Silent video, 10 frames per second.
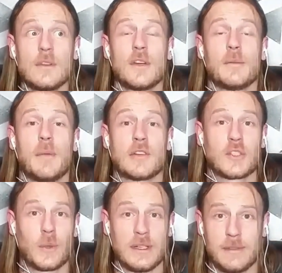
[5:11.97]
on
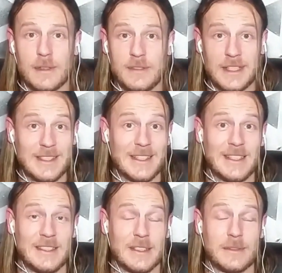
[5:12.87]
March 25th,
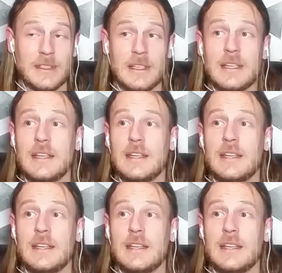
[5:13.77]
1987,